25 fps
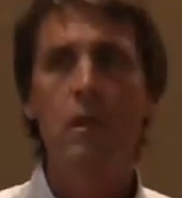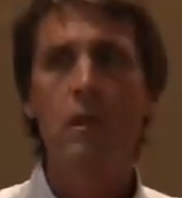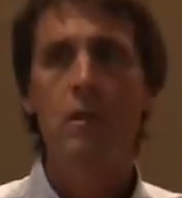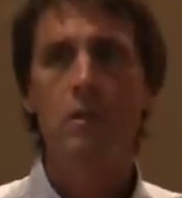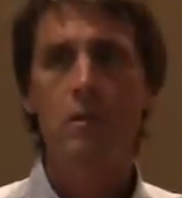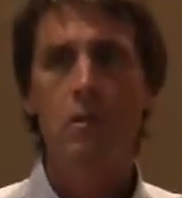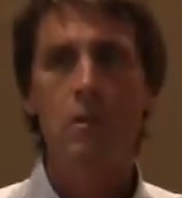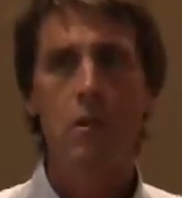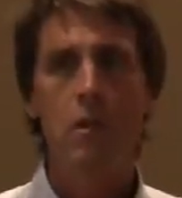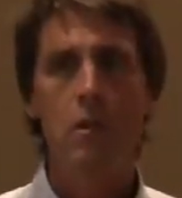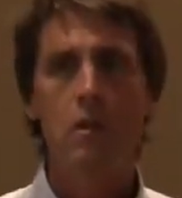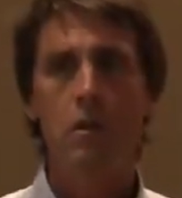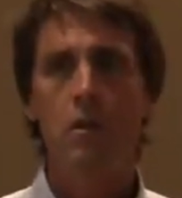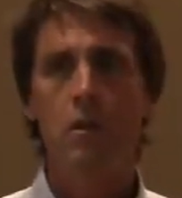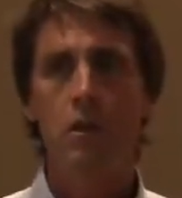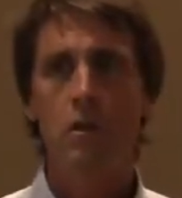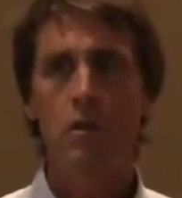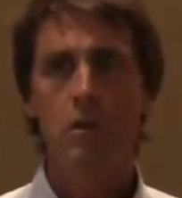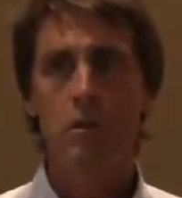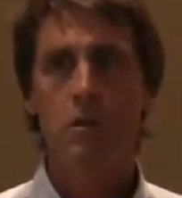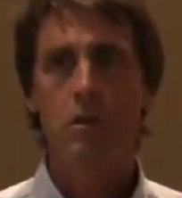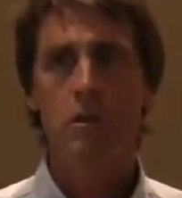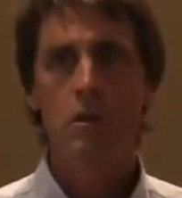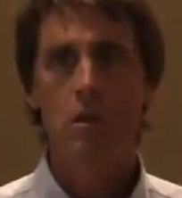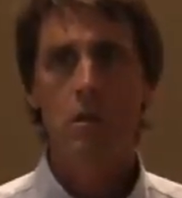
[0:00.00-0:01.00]
So they're, they're,
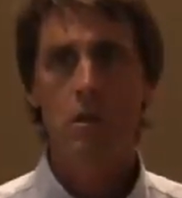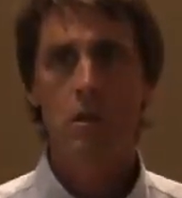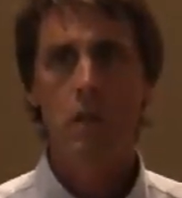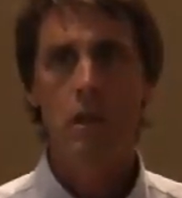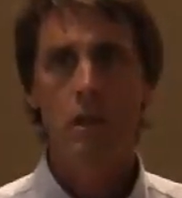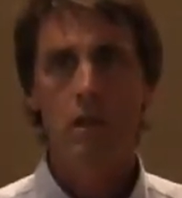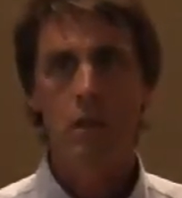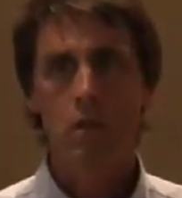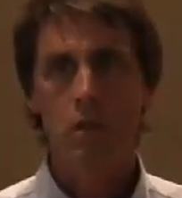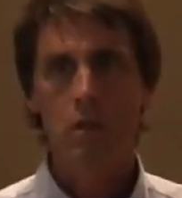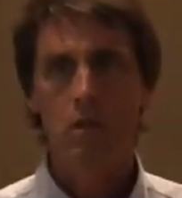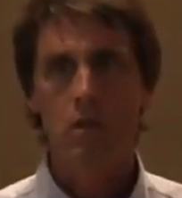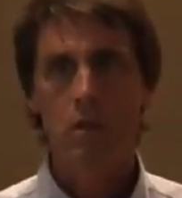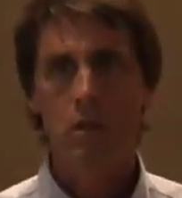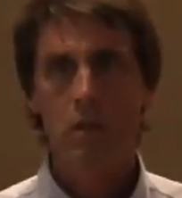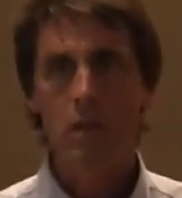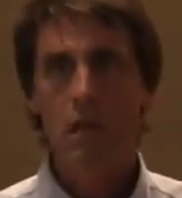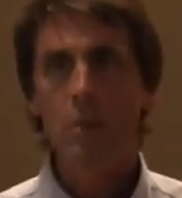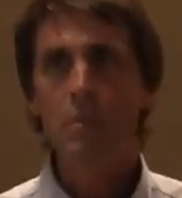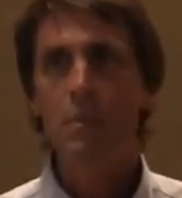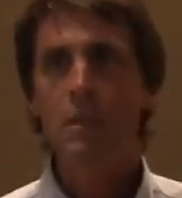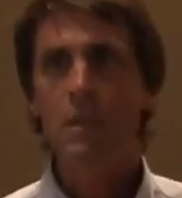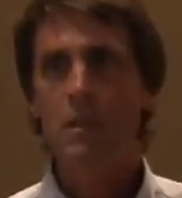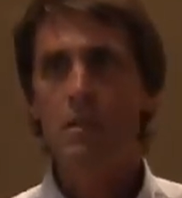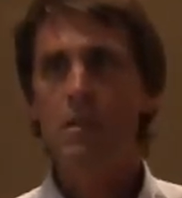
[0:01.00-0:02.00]
and they're
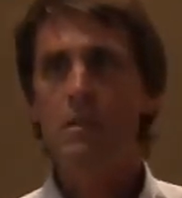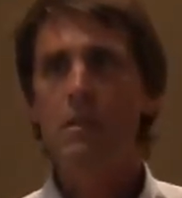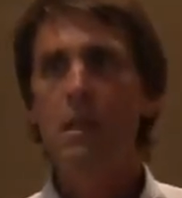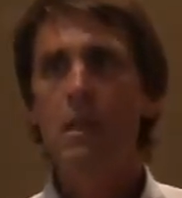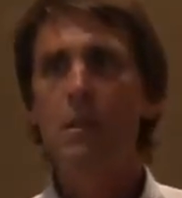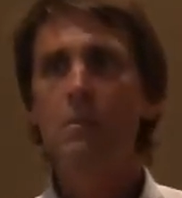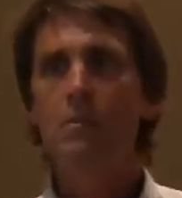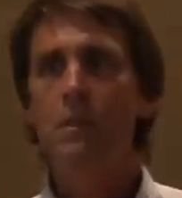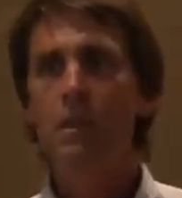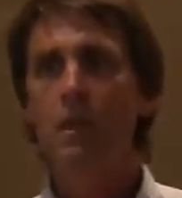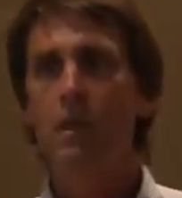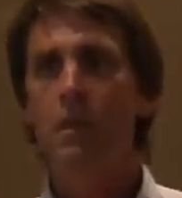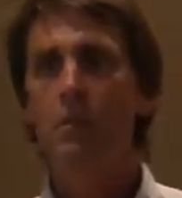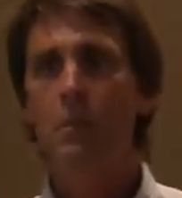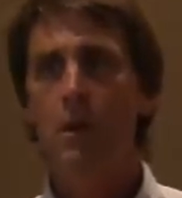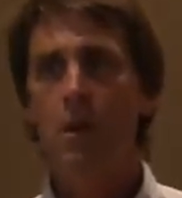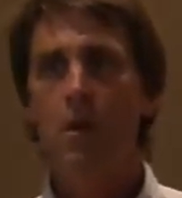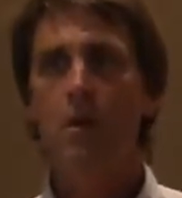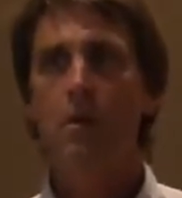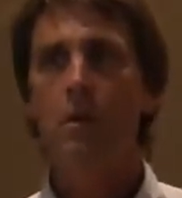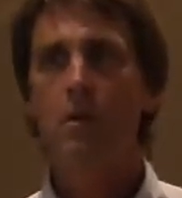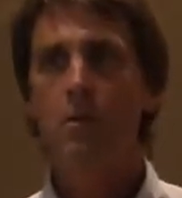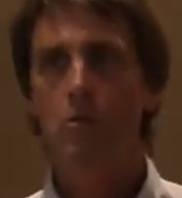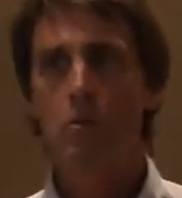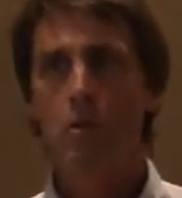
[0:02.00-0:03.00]
deeply steeped in
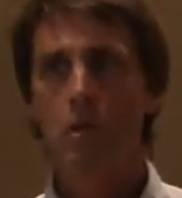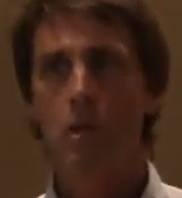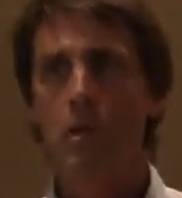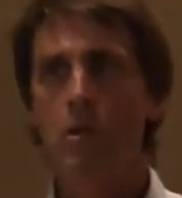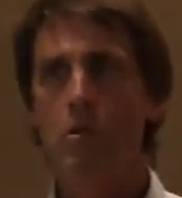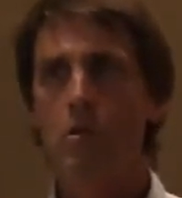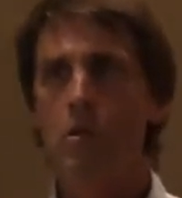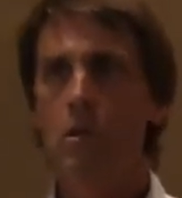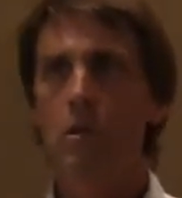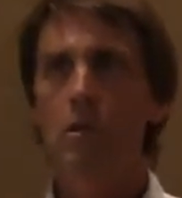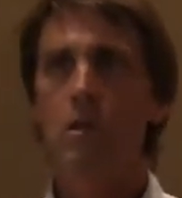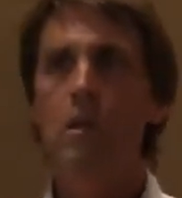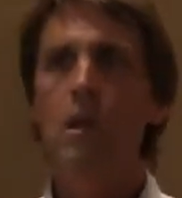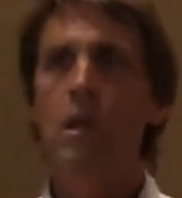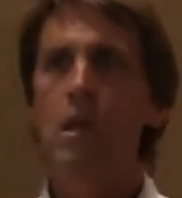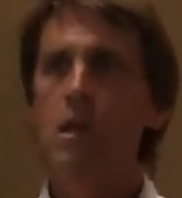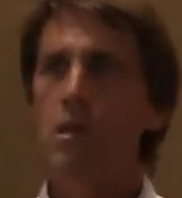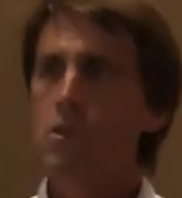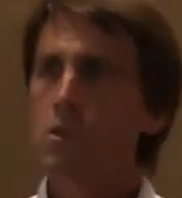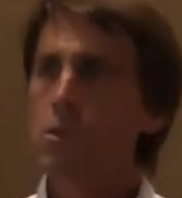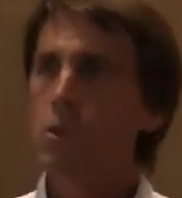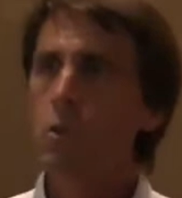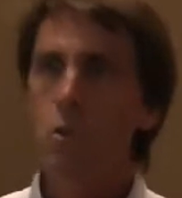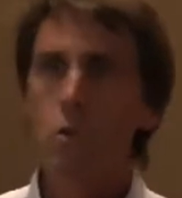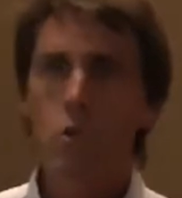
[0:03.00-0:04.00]
American tradition.
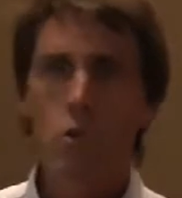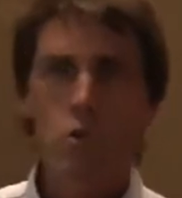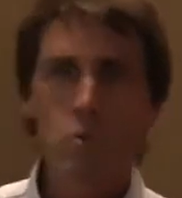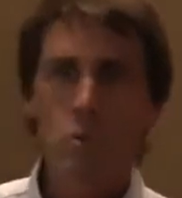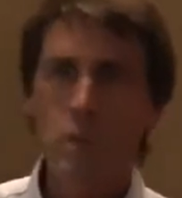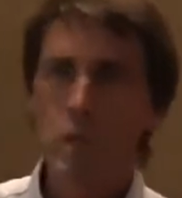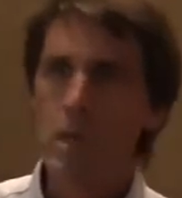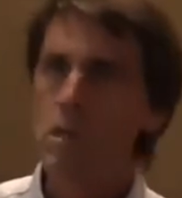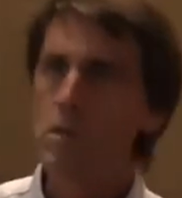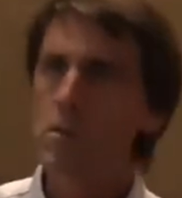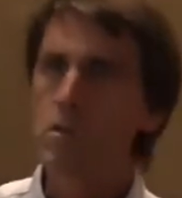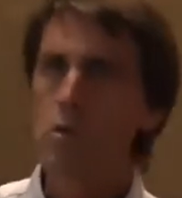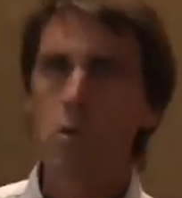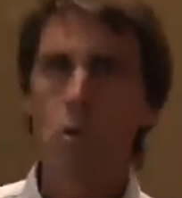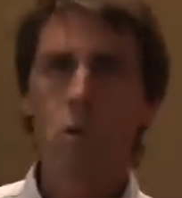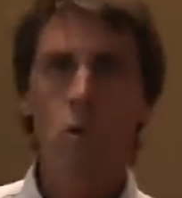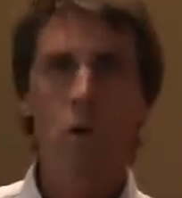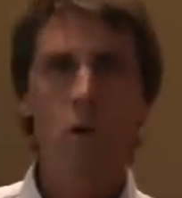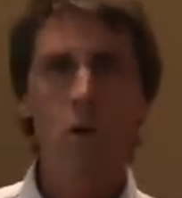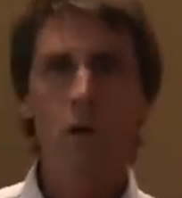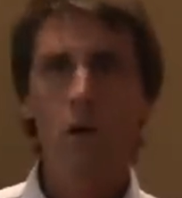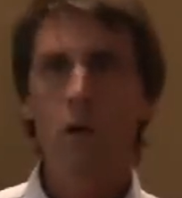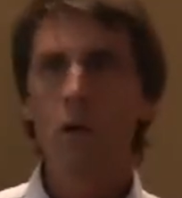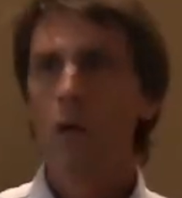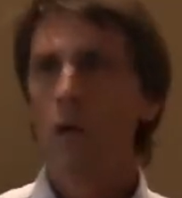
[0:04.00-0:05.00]
Schools, Peace
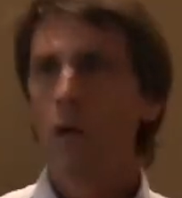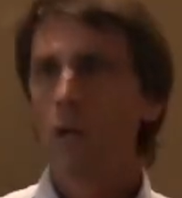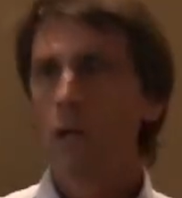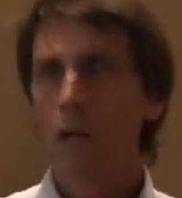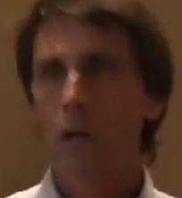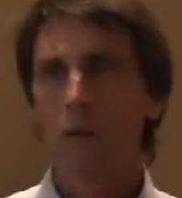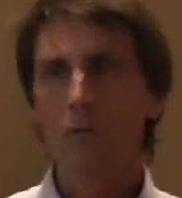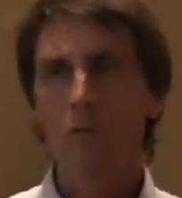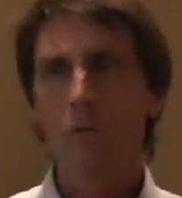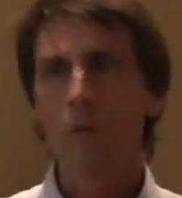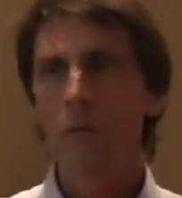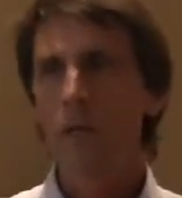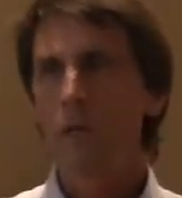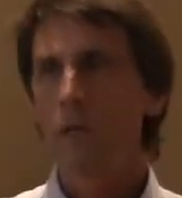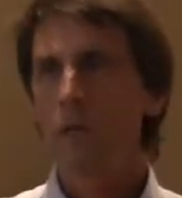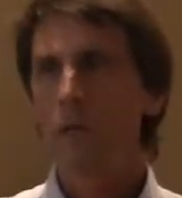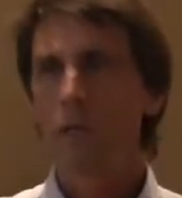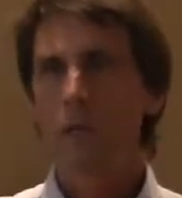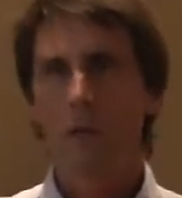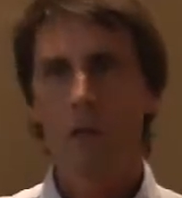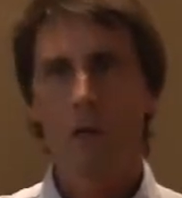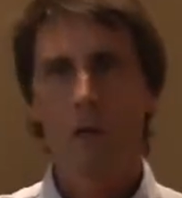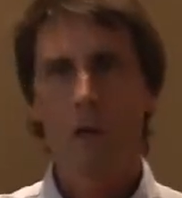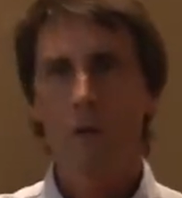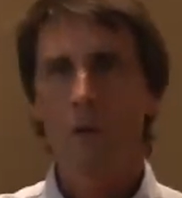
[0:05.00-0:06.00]
Corps, government,
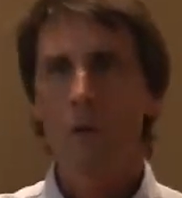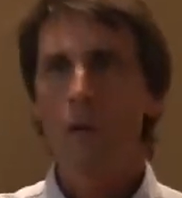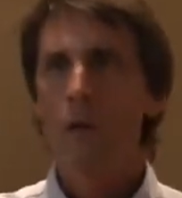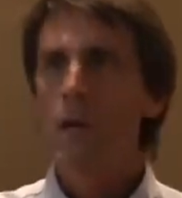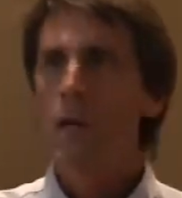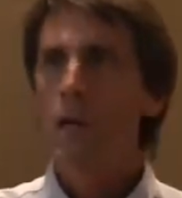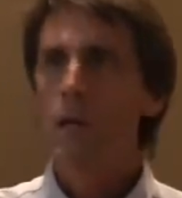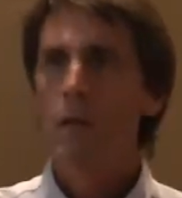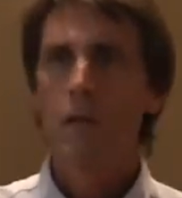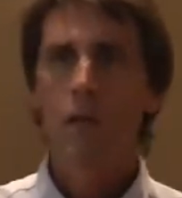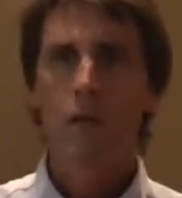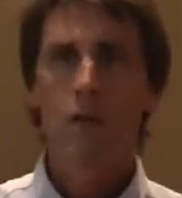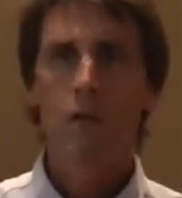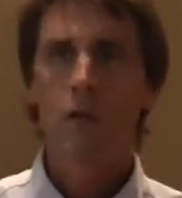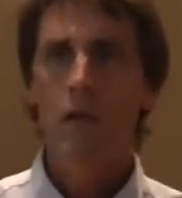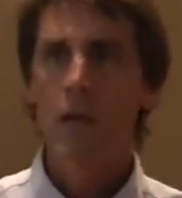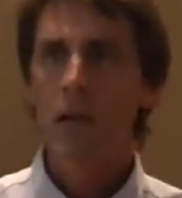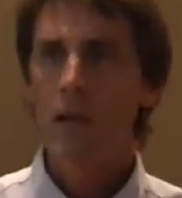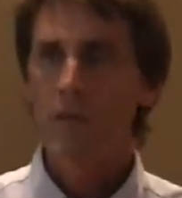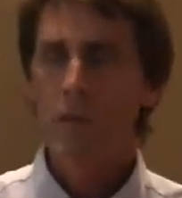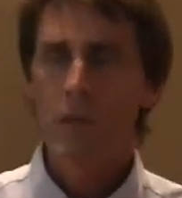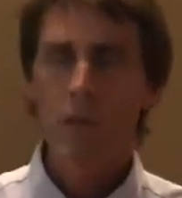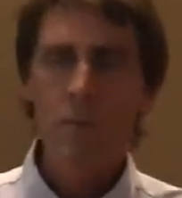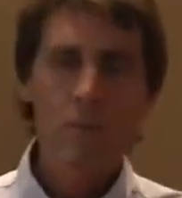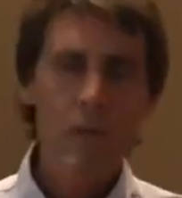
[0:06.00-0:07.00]
you know, they
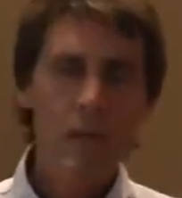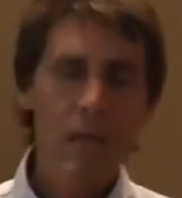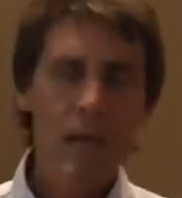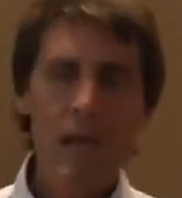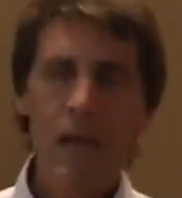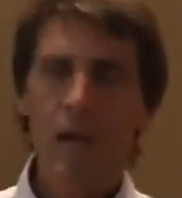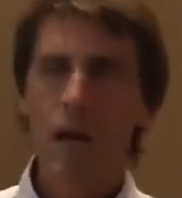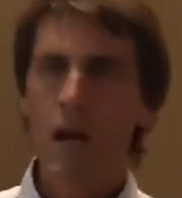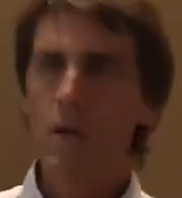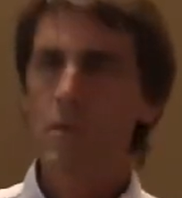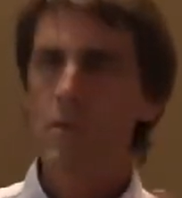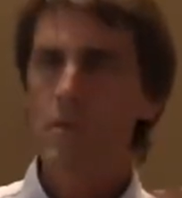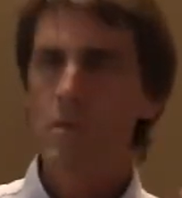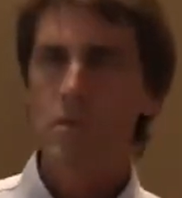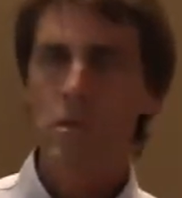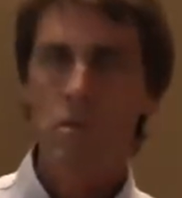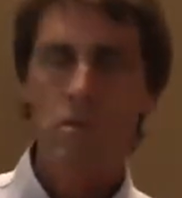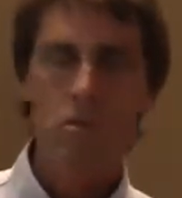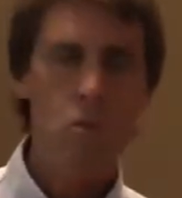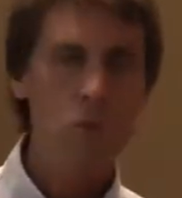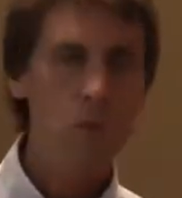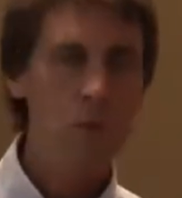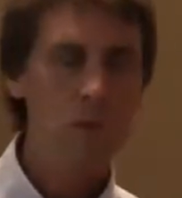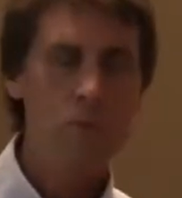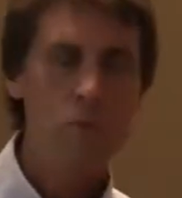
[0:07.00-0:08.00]
have E P A
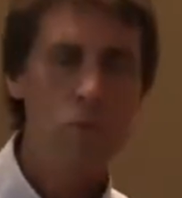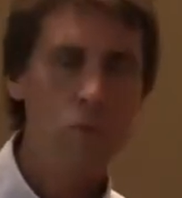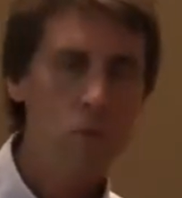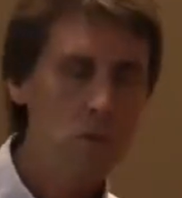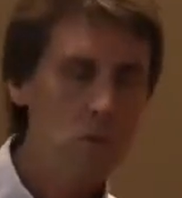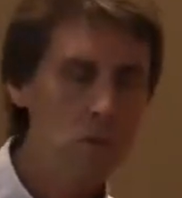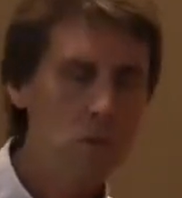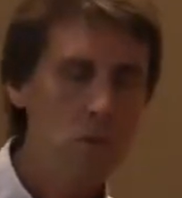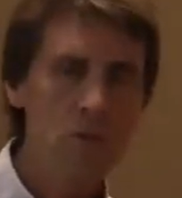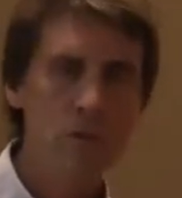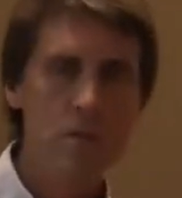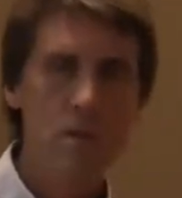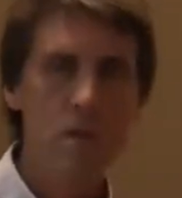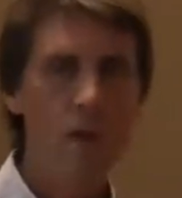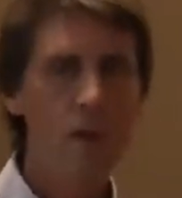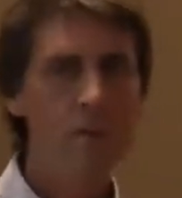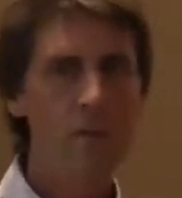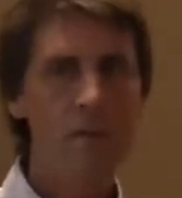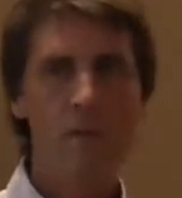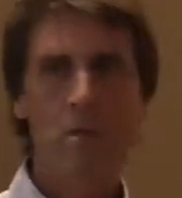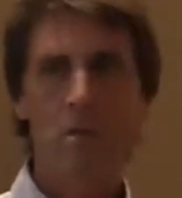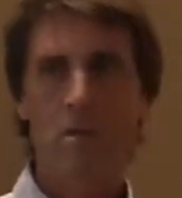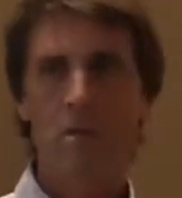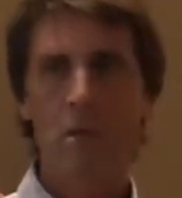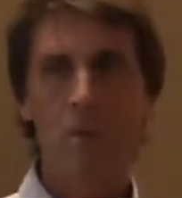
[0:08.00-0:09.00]
offices, U S Forest Service
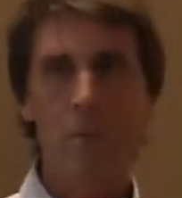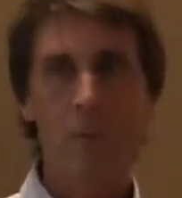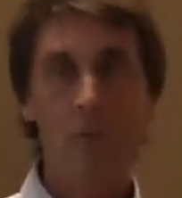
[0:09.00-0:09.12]
offices. I